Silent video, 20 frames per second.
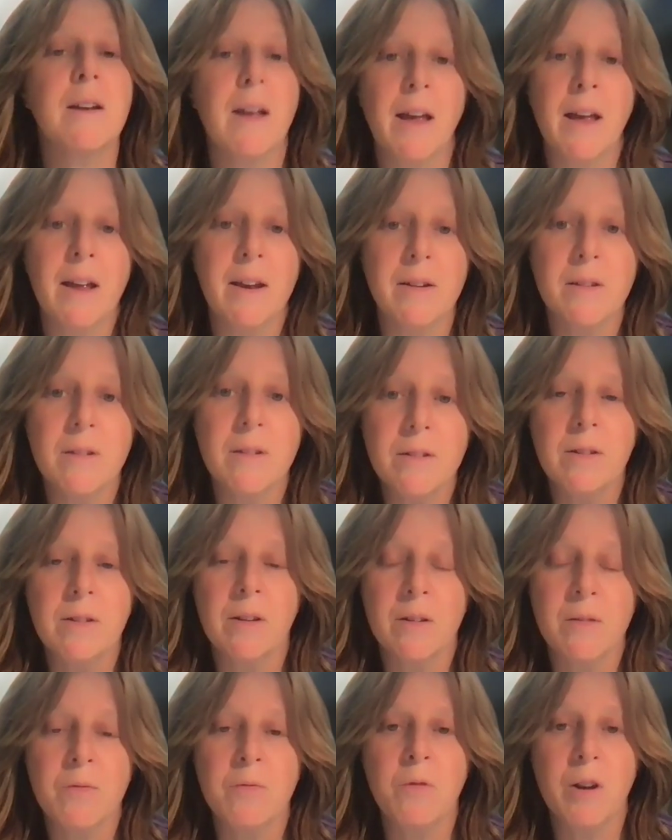and
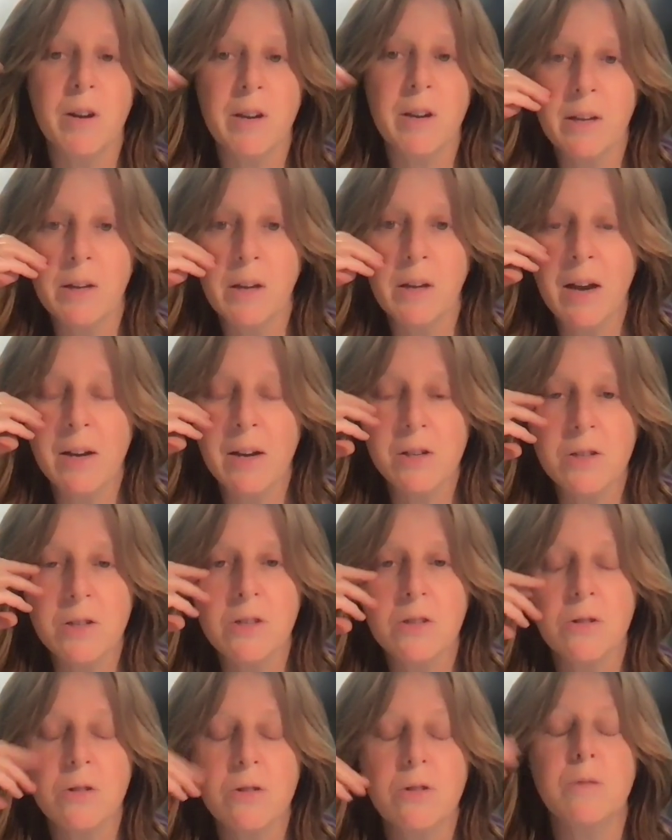what he
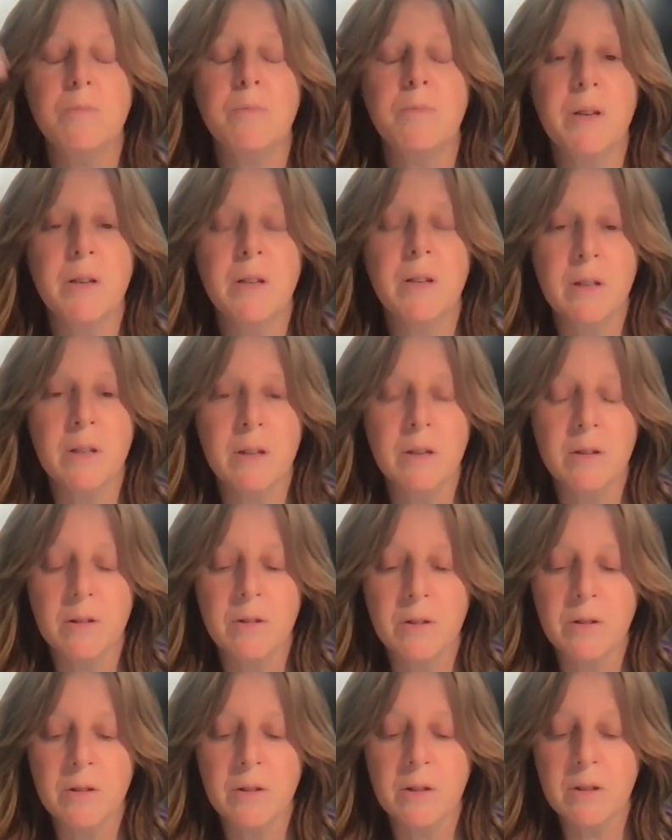understood to be the